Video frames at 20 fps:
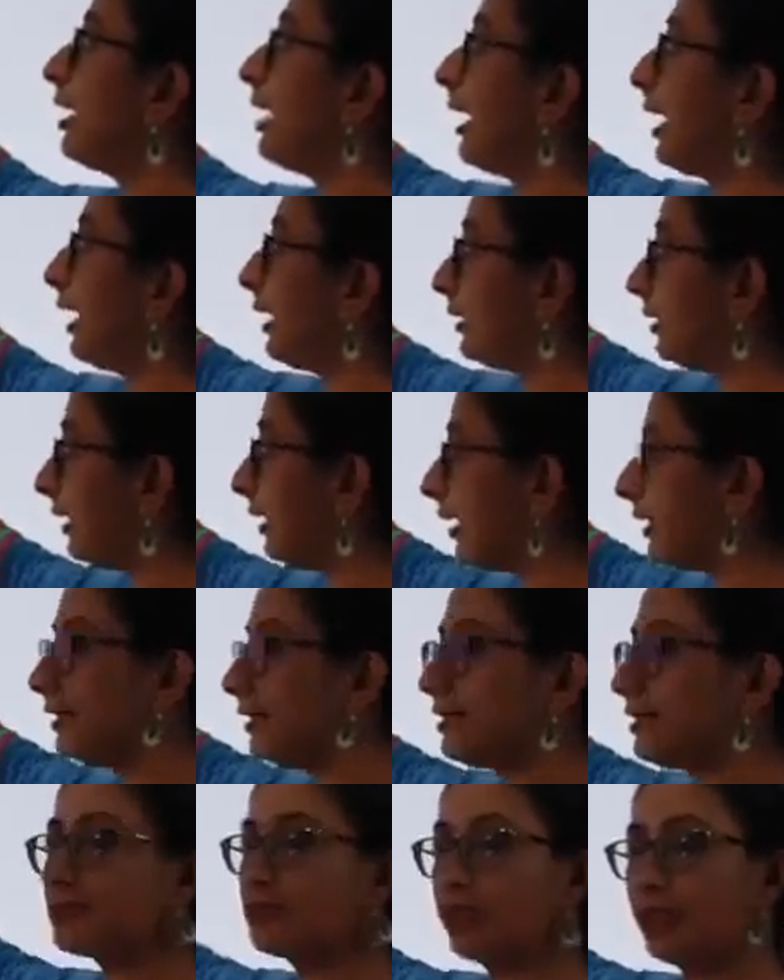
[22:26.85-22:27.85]
and then
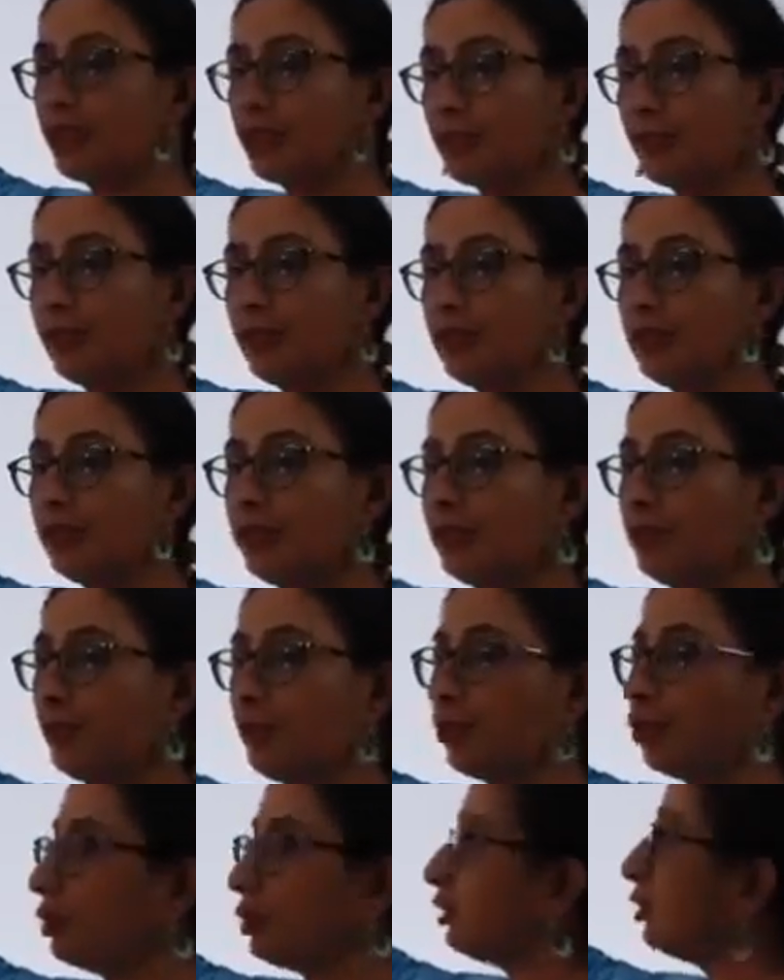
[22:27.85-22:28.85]
this recombinant DNA
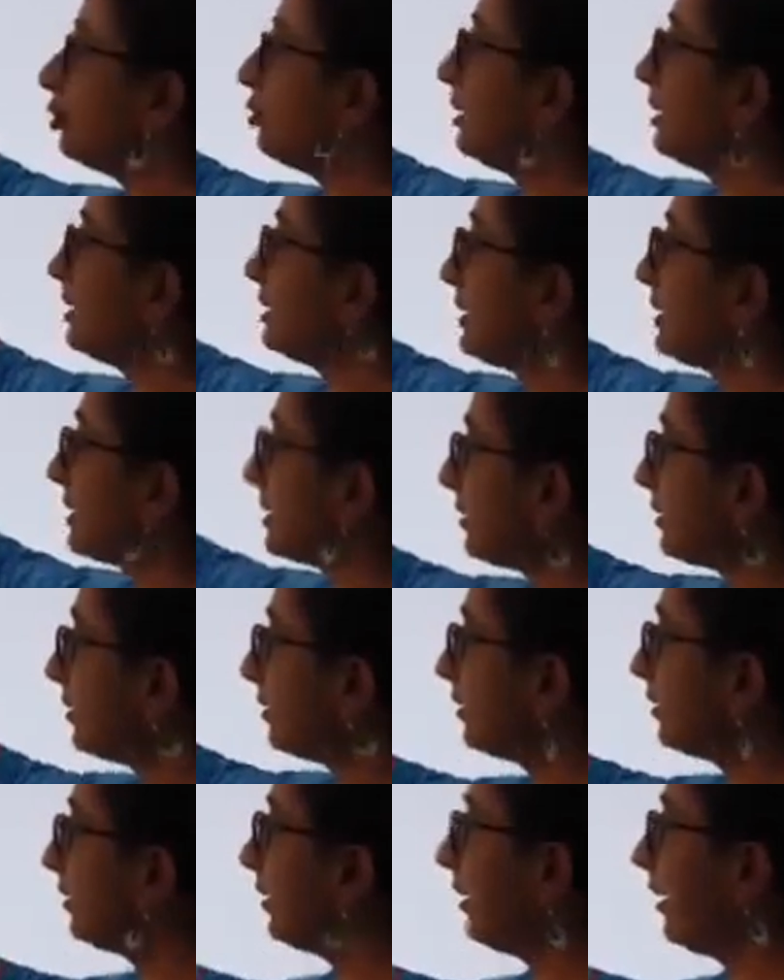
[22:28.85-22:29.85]
molecule is
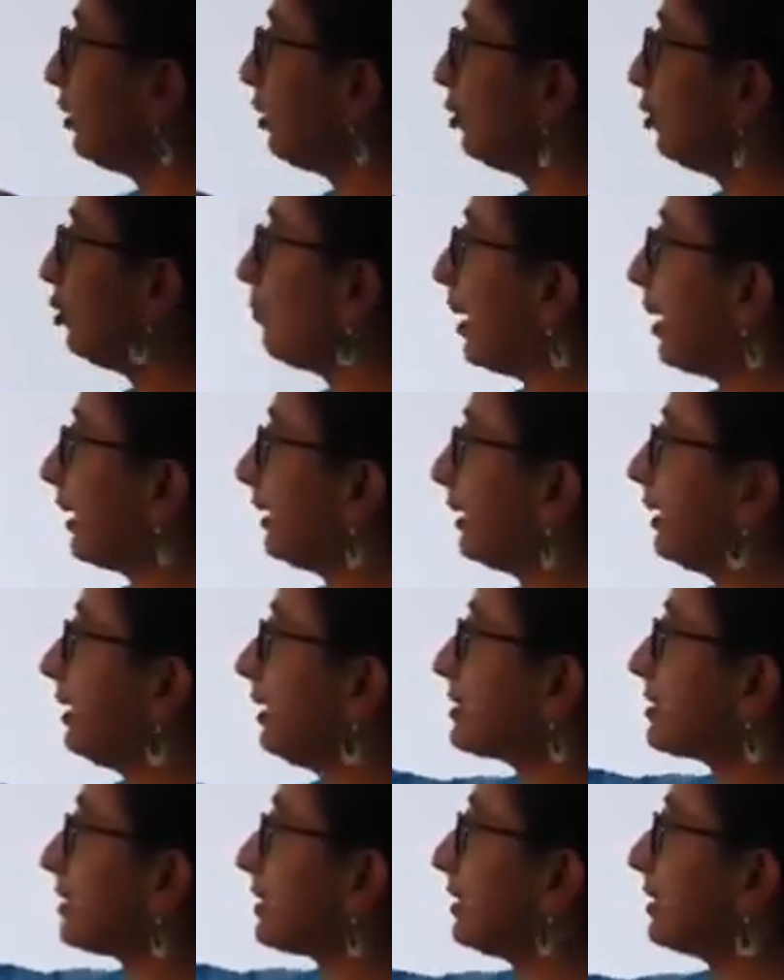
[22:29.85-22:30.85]
inserted into a bacterial
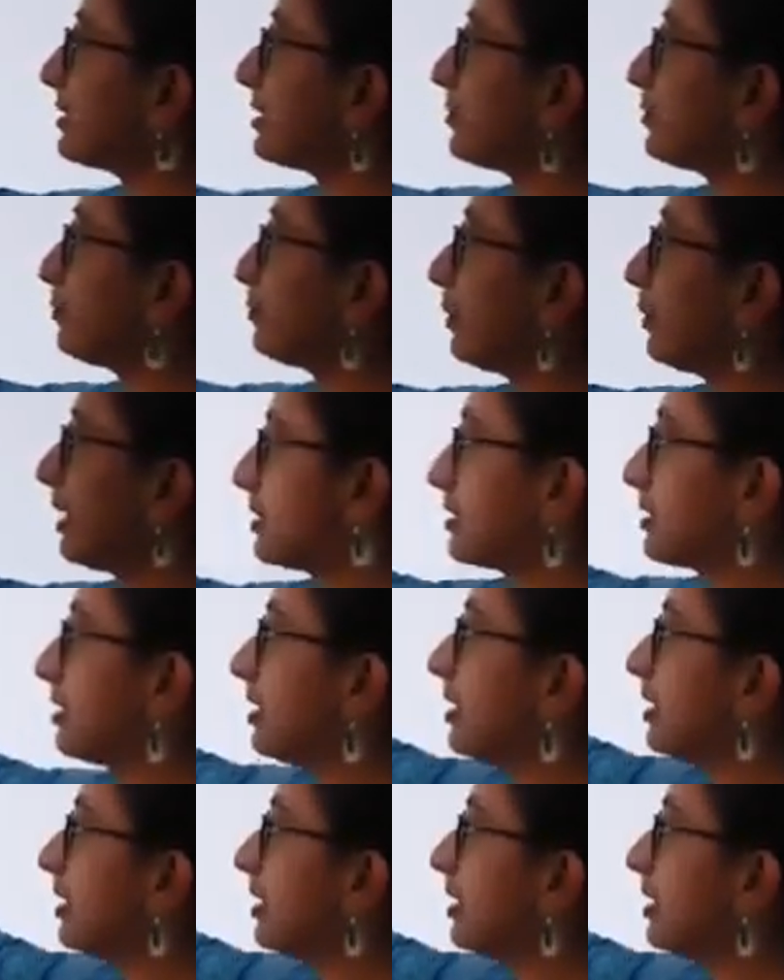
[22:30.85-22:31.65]
cell. This is plus.